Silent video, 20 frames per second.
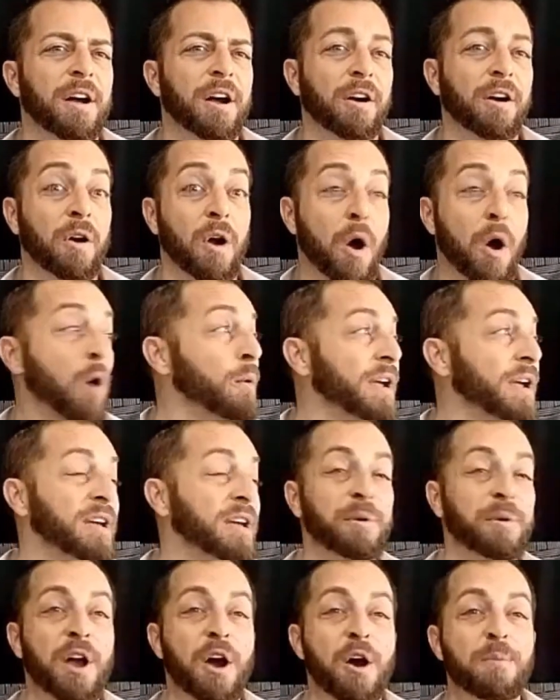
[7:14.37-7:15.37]
are going, oh, we
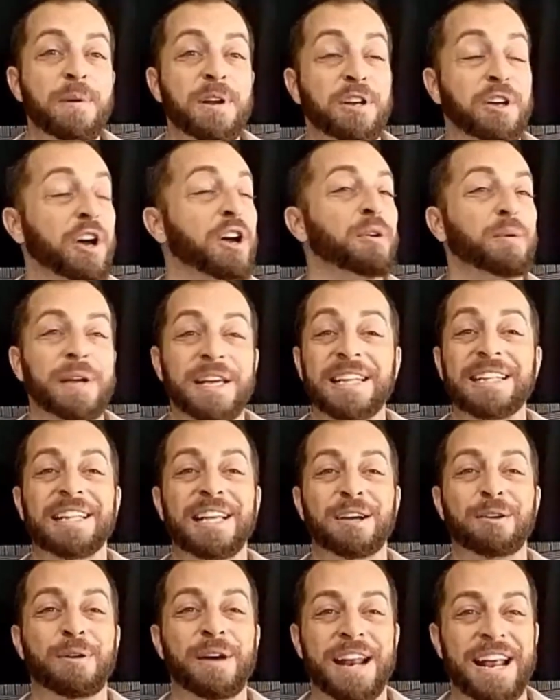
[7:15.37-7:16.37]
can reopen, good, we can
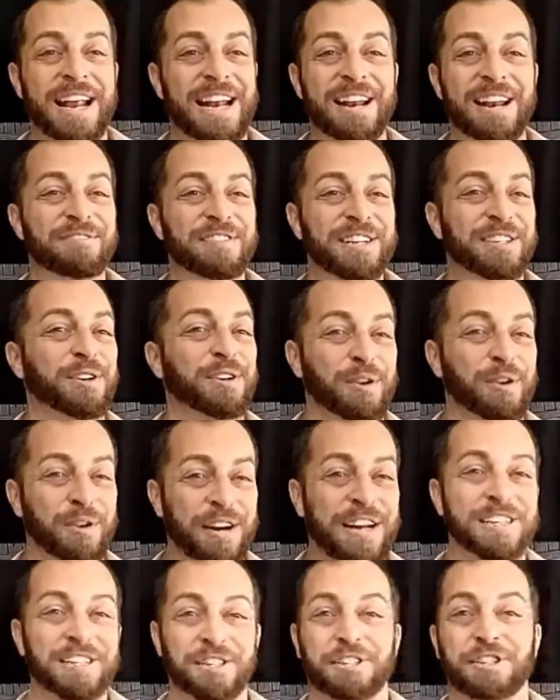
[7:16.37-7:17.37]
liquidate
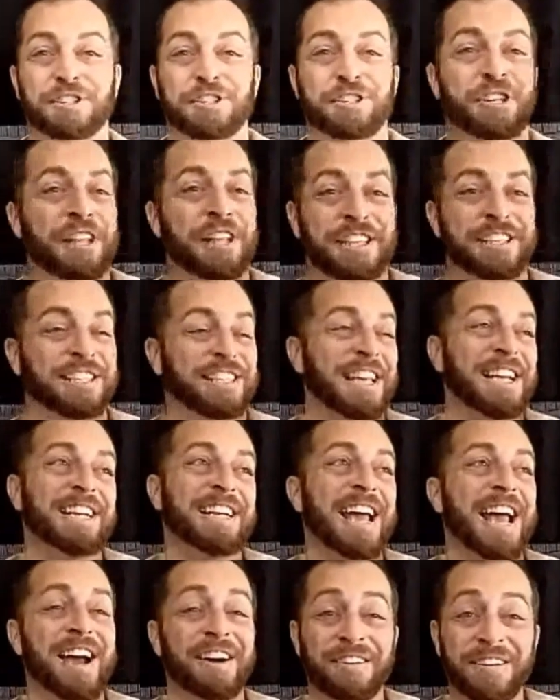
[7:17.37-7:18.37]
inventory and just shut this
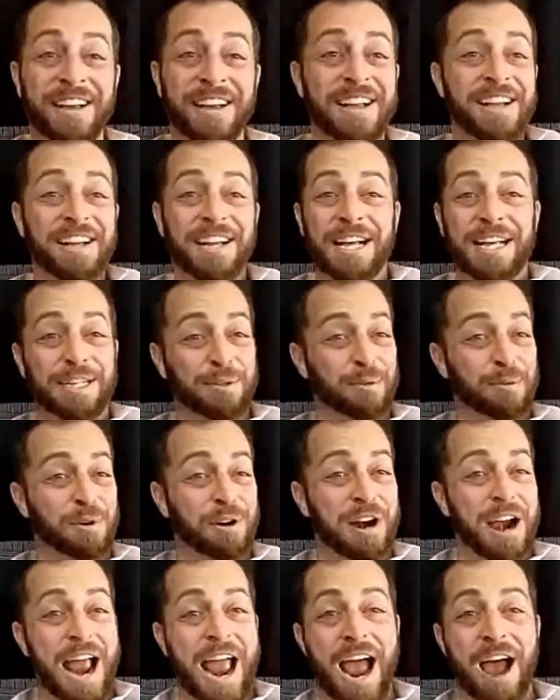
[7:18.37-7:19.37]
thing down because
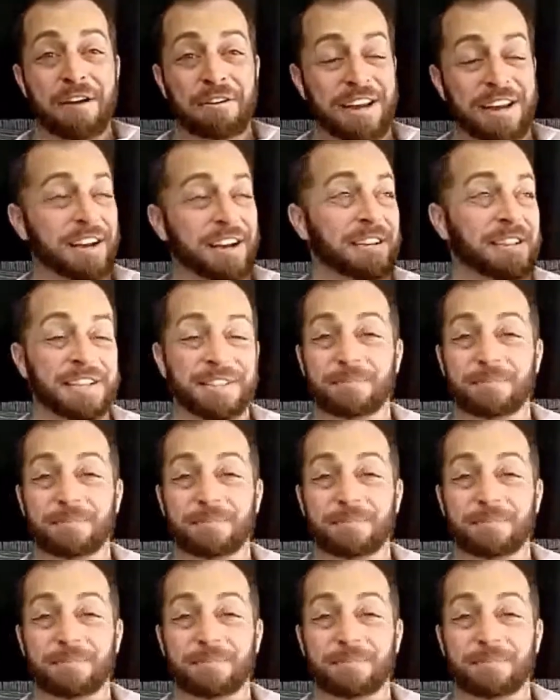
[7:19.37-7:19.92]
we're out of here.